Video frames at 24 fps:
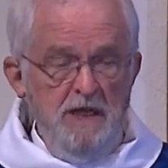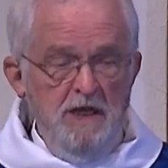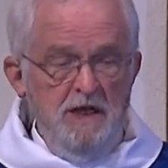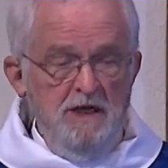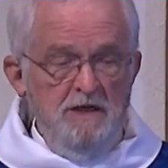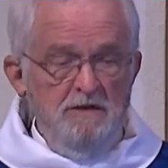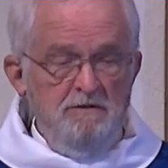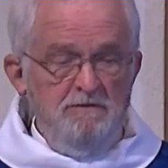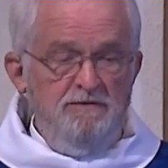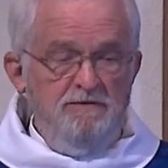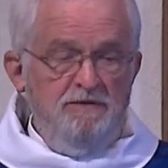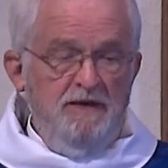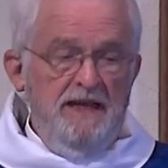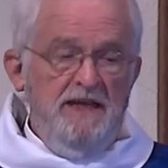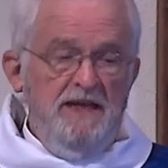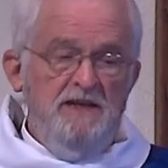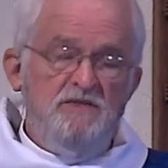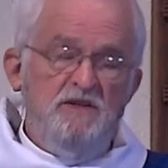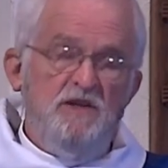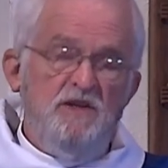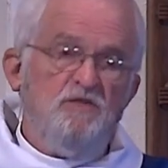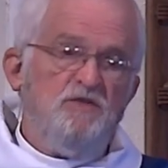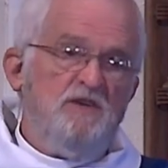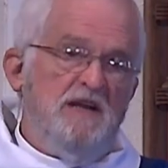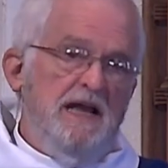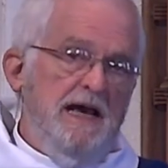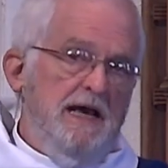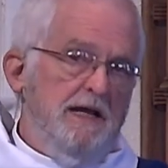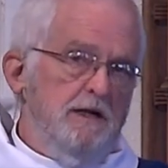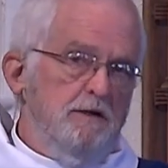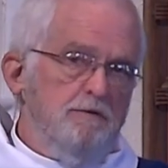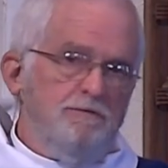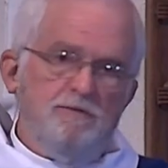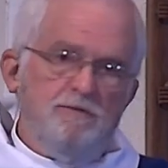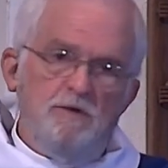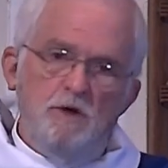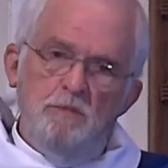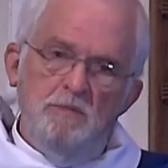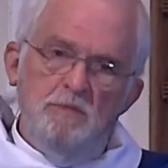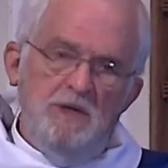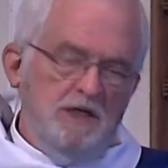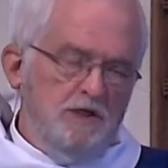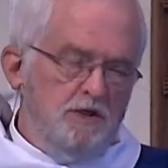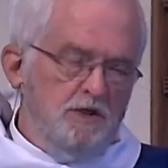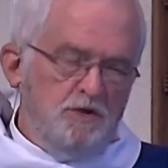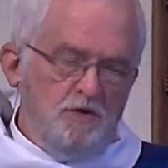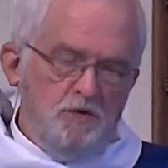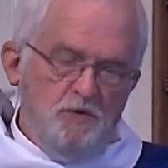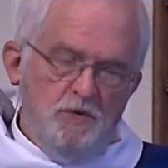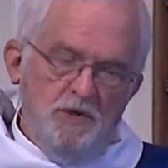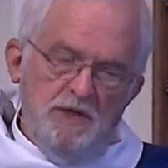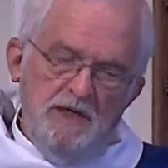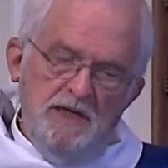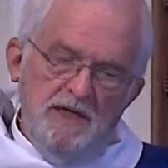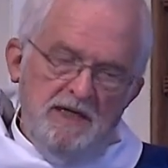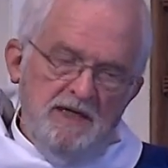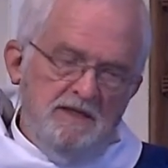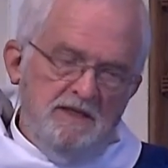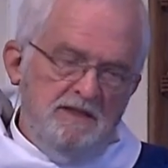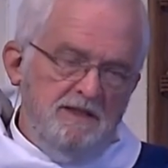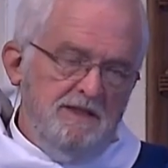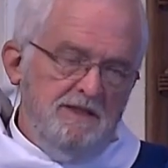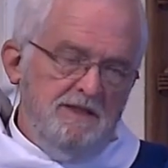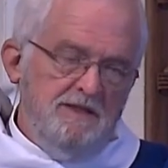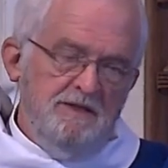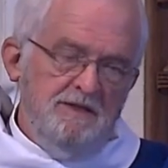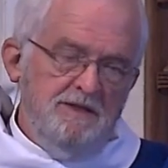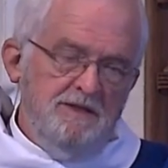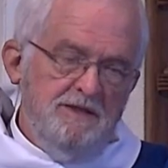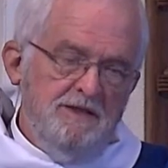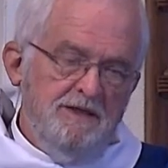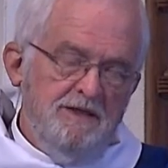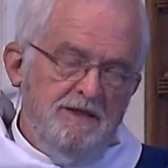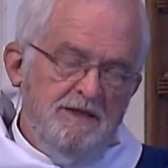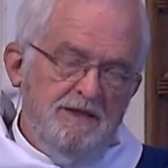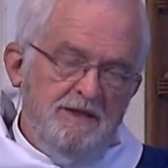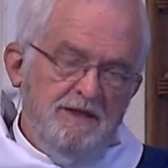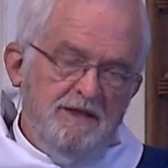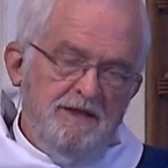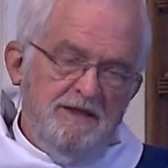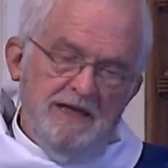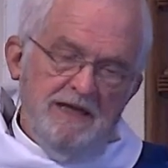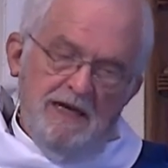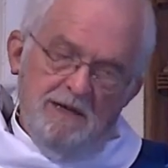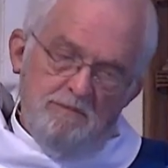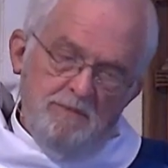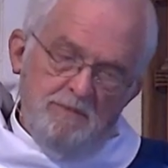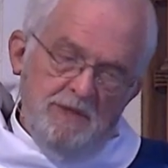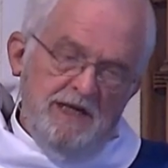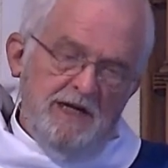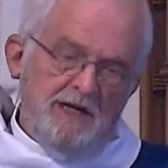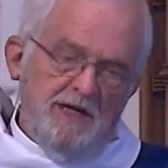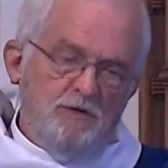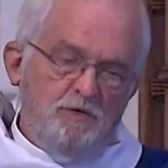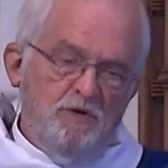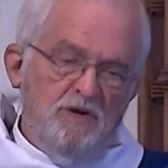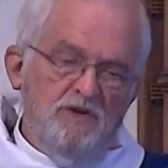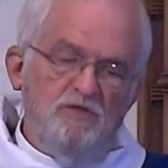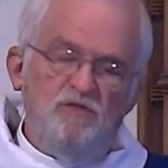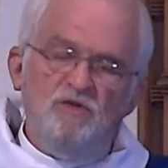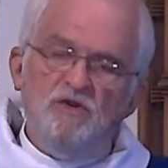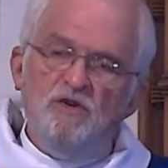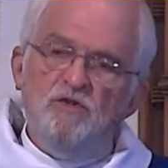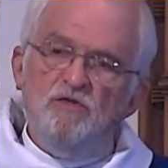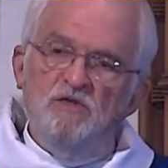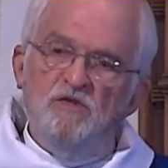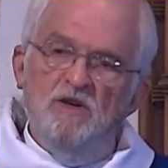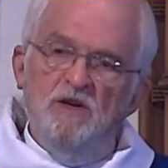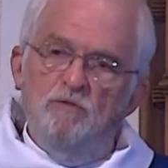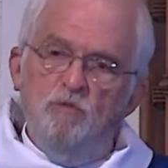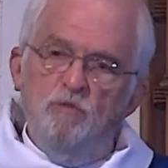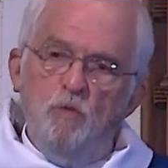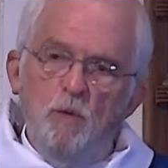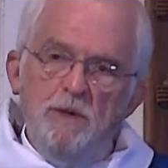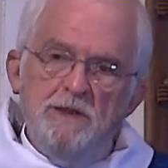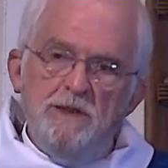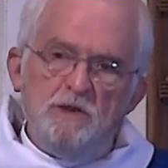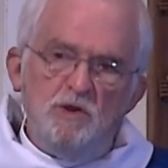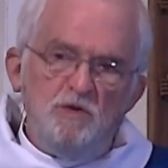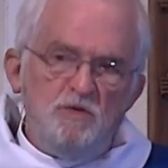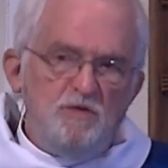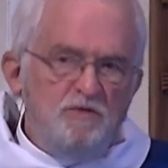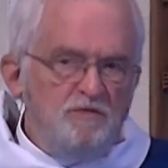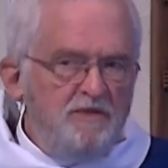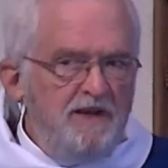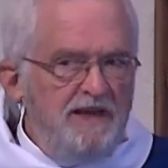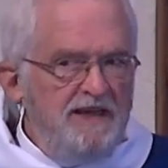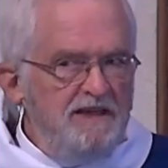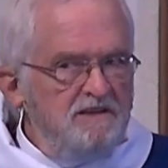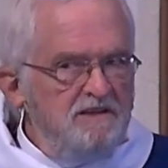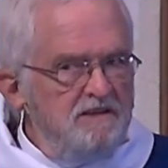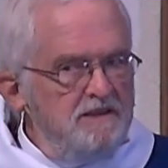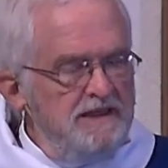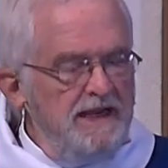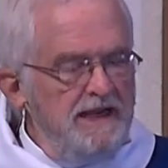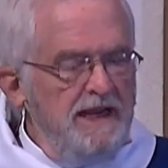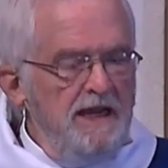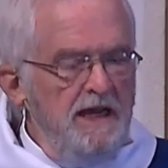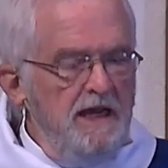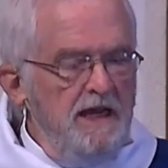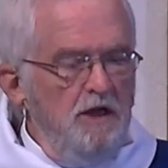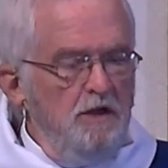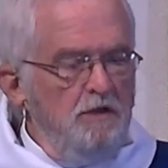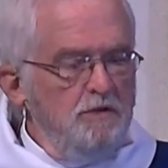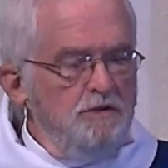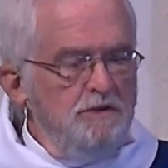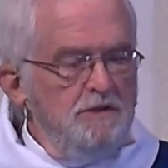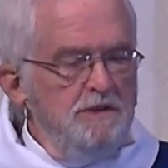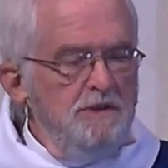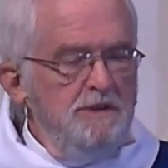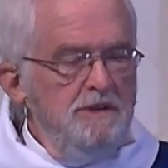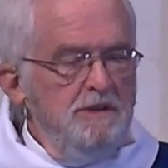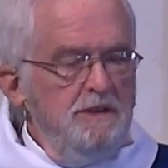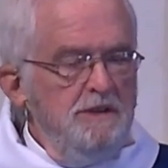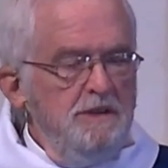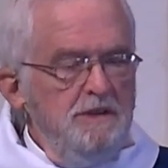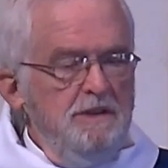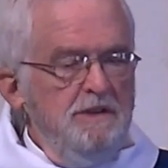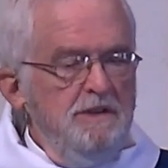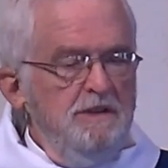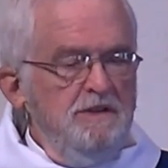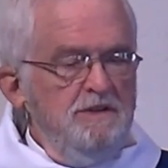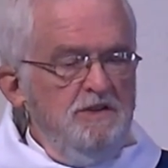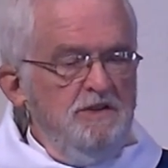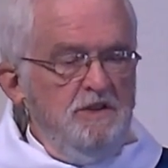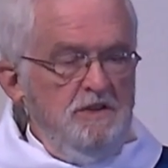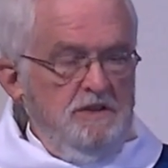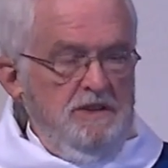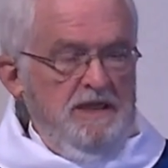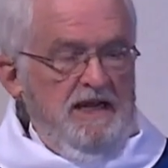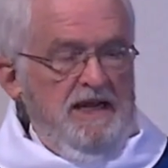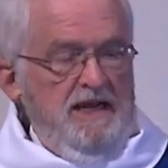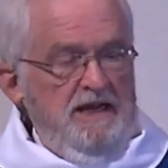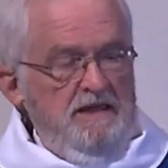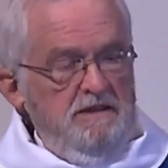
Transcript: Faith is not affirming a creed, yet many Christians have whittled faith down to that.